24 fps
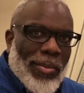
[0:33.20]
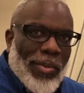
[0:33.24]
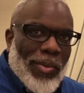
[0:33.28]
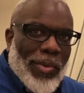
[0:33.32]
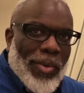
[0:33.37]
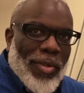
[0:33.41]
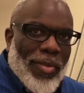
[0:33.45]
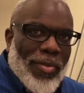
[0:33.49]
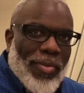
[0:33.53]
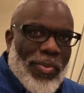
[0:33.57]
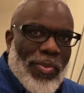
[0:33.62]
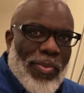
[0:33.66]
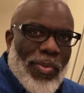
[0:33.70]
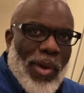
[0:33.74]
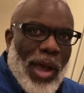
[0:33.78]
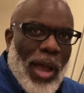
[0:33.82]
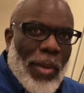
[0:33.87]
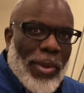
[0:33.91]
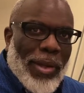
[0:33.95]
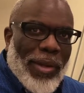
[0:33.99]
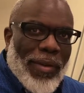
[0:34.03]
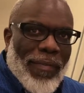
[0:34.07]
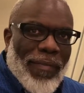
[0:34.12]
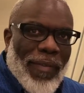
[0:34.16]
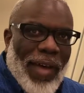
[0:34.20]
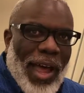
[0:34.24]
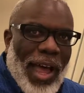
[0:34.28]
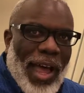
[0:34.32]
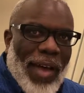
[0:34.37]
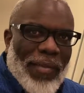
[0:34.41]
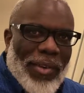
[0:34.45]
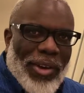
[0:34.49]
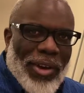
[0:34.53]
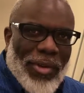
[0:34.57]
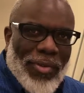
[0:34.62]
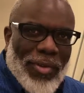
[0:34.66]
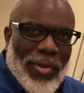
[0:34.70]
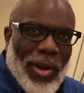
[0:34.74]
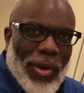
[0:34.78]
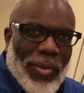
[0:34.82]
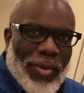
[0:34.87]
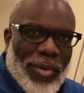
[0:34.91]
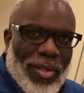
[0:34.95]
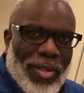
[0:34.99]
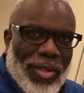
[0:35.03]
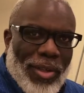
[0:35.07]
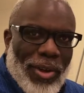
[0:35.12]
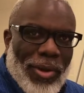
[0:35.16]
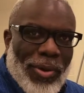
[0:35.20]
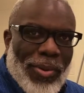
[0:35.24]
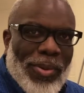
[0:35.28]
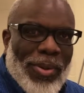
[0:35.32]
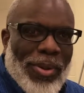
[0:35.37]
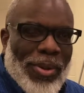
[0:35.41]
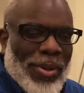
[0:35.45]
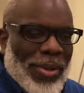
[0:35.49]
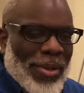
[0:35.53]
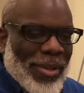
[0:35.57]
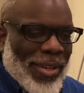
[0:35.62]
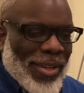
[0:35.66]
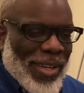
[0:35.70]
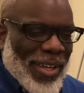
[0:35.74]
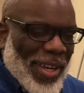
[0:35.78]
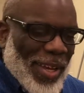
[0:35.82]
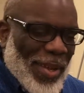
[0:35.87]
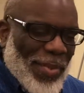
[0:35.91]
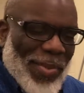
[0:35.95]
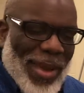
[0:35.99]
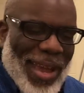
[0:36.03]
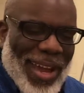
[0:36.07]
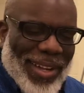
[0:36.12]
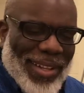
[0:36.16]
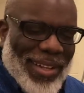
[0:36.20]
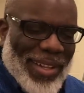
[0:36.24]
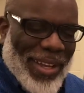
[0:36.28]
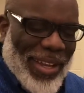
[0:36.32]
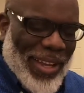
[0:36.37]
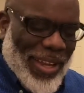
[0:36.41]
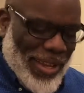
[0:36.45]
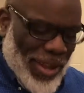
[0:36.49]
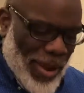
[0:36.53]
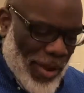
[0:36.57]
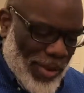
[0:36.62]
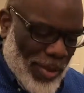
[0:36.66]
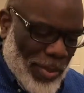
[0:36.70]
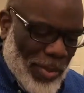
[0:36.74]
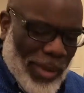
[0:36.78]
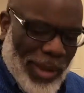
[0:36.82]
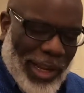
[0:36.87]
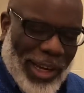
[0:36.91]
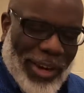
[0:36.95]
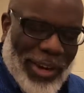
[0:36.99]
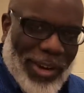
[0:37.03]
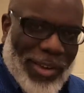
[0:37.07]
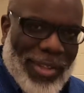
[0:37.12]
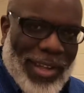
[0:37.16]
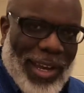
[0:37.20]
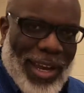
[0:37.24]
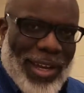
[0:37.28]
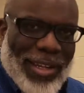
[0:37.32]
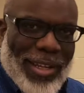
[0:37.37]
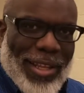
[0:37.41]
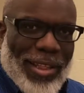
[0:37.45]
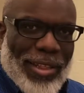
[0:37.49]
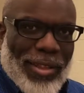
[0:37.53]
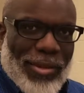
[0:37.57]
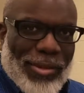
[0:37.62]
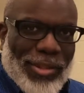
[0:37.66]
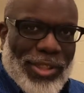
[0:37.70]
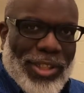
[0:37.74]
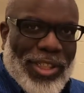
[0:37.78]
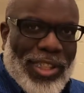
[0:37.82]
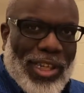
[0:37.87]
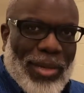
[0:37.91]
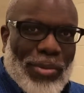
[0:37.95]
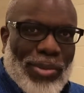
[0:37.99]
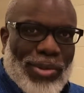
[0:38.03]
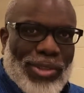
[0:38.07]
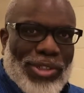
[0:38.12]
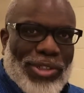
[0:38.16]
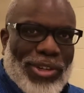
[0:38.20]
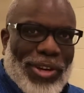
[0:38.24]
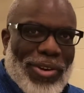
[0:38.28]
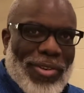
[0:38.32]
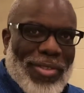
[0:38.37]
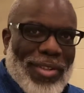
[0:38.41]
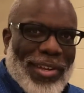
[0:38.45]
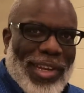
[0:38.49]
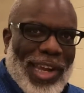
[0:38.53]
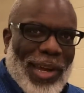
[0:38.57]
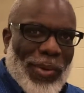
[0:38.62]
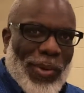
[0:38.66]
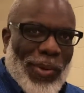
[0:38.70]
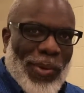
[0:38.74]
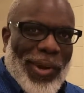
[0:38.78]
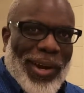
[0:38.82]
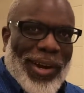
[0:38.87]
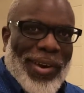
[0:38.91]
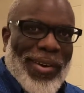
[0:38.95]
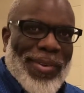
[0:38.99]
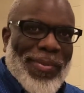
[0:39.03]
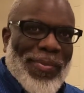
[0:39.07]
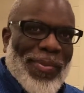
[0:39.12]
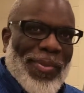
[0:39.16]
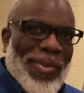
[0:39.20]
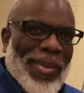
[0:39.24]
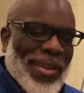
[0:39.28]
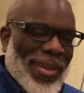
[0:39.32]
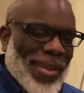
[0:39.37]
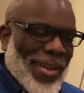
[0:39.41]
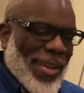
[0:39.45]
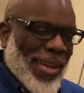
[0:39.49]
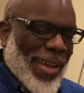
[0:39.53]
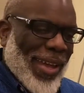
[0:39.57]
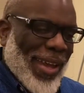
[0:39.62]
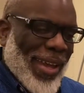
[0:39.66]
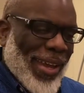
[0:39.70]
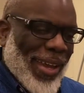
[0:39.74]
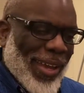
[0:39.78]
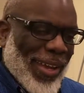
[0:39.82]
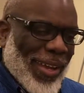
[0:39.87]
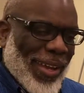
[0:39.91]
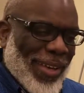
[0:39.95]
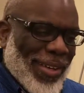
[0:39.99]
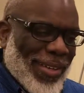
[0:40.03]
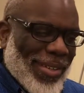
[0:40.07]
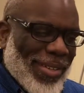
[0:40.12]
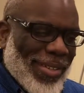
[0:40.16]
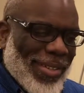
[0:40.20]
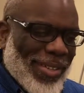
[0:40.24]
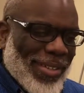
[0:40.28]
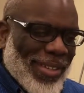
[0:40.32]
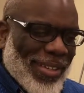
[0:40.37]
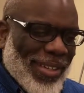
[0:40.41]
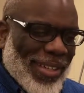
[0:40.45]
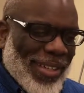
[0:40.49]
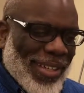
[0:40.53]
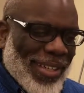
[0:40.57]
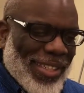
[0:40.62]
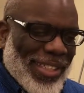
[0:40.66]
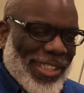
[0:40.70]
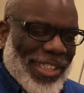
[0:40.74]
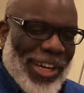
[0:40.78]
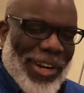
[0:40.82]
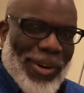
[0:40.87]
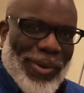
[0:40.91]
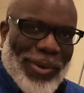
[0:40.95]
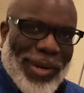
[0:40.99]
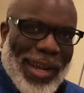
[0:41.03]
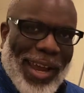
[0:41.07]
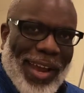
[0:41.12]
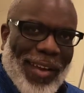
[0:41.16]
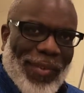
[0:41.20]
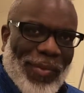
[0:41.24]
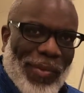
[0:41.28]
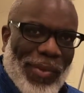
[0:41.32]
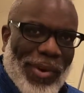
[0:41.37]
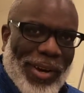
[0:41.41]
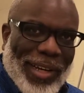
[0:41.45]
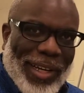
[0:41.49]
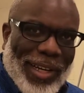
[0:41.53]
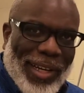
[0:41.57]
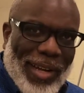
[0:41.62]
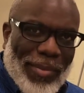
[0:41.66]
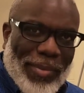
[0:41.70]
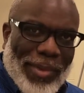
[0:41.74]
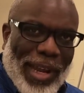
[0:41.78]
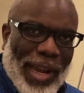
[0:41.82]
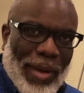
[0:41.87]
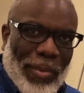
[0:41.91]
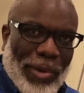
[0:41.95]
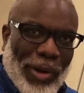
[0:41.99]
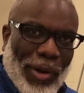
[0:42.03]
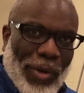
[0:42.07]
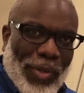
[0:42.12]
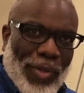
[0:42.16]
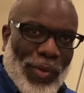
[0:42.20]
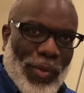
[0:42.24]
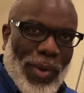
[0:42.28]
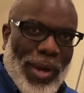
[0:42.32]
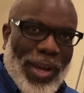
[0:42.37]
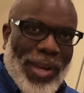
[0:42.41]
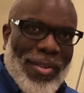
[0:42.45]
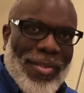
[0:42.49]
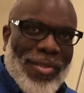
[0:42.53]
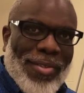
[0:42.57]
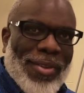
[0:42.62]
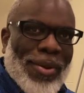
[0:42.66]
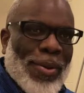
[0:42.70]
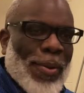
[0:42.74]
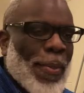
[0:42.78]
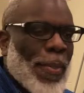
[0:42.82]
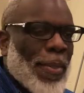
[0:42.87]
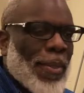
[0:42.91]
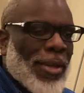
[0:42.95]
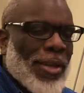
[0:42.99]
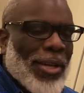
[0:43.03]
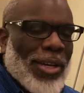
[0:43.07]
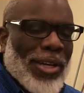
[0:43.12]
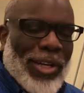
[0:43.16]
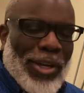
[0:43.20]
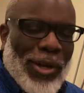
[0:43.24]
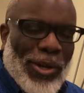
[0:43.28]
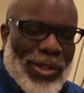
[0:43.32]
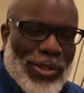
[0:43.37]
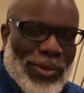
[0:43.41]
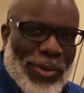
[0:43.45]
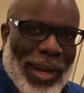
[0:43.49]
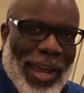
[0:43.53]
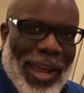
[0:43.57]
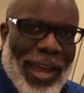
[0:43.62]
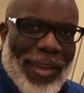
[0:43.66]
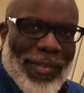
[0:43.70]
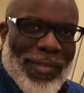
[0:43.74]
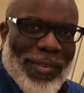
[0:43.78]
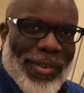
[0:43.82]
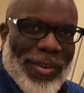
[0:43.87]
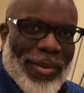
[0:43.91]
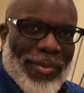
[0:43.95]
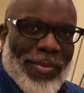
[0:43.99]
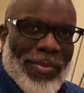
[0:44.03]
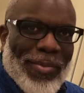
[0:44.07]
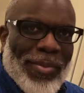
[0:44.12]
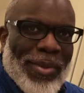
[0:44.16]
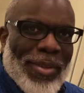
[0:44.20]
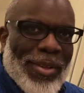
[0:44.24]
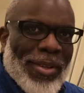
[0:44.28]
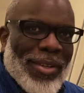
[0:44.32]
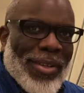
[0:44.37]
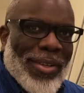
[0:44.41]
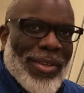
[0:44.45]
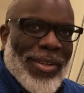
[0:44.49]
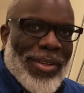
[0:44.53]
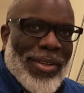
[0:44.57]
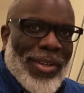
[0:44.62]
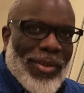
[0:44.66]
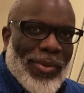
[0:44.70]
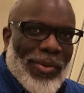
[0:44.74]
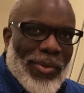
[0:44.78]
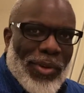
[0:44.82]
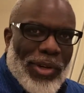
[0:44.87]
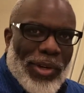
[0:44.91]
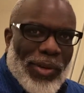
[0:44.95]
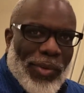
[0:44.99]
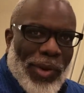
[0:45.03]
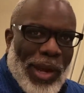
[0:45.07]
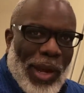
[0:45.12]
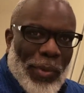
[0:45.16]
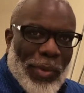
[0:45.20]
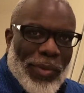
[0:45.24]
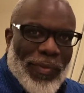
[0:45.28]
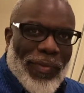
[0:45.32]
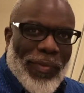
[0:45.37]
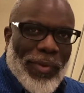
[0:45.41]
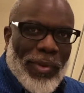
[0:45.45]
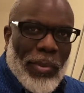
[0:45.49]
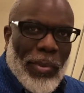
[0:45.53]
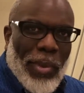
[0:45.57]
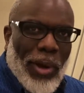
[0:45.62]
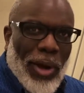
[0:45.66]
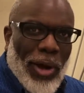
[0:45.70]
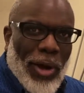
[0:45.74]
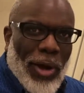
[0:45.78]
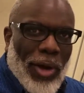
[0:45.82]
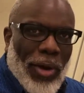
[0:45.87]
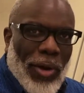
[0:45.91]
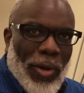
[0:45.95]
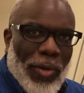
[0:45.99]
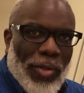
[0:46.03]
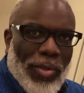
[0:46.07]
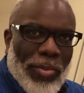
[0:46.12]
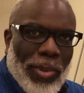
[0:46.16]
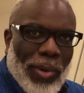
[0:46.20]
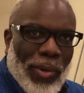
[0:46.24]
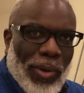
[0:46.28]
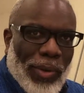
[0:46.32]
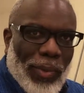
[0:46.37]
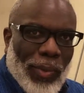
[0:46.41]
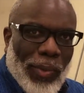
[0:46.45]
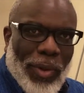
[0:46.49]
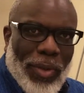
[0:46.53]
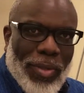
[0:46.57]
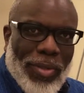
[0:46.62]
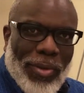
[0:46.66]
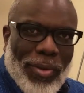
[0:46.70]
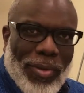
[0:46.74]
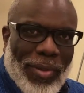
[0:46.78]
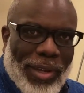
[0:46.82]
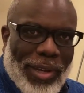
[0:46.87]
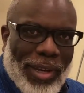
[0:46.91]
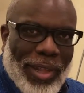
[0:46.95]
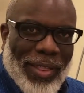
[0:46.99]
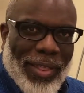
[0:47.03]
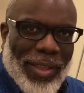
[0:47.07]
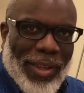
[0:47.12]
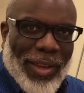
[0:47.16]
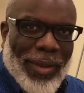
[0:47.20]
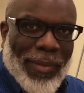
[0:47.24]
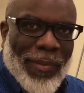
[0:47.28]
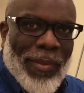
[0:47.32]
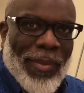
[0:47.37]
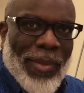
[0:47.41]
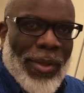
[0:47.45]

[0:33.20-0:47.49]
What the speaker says: was probably 5 years old or so. And back then, all the players had these little shimmel shirts that they would wear. And Jared would have one to come down below his waist. Coach would have him running around with footballs, blowing whistles, anything.